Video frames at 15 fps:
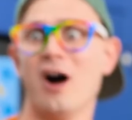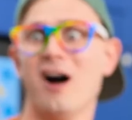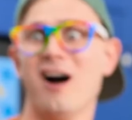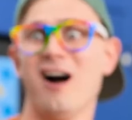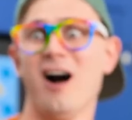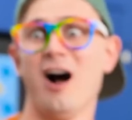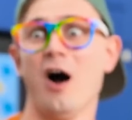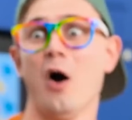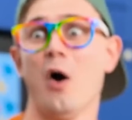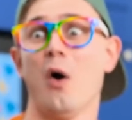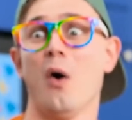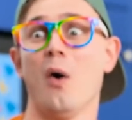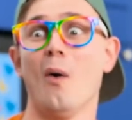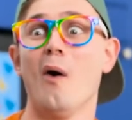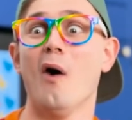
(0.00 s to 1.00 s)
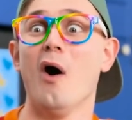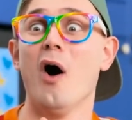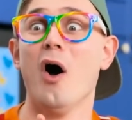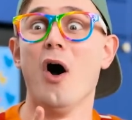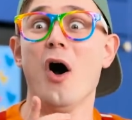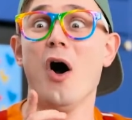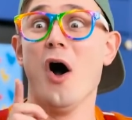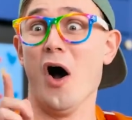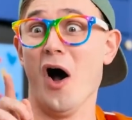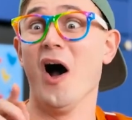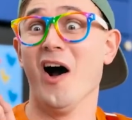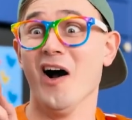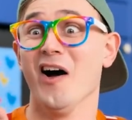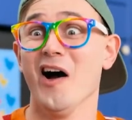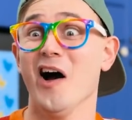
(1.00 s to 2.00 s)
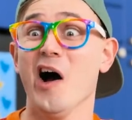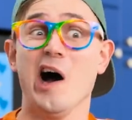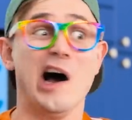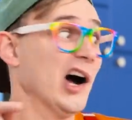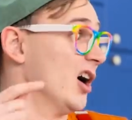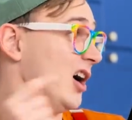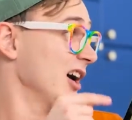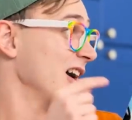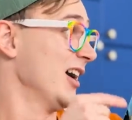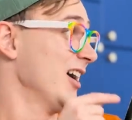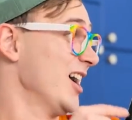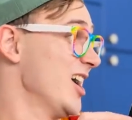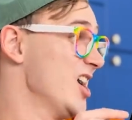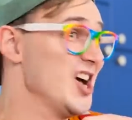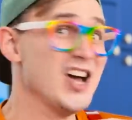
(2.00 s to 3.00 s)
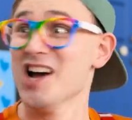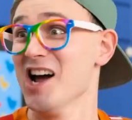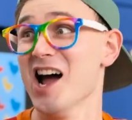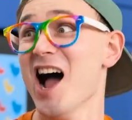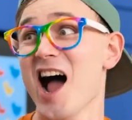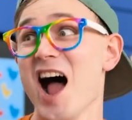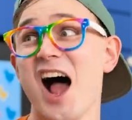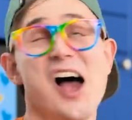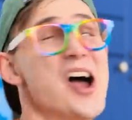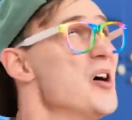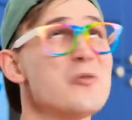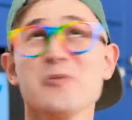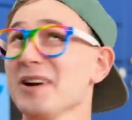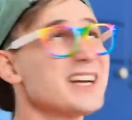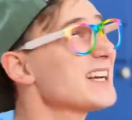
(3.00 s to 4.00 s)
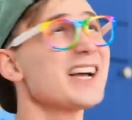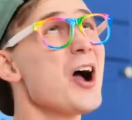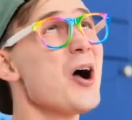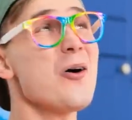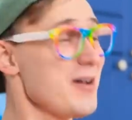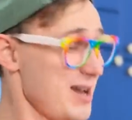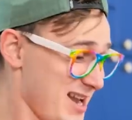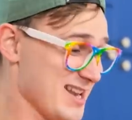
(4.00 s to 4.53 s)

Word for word: What just happened? We're rich! That means we can- Oh my gosh!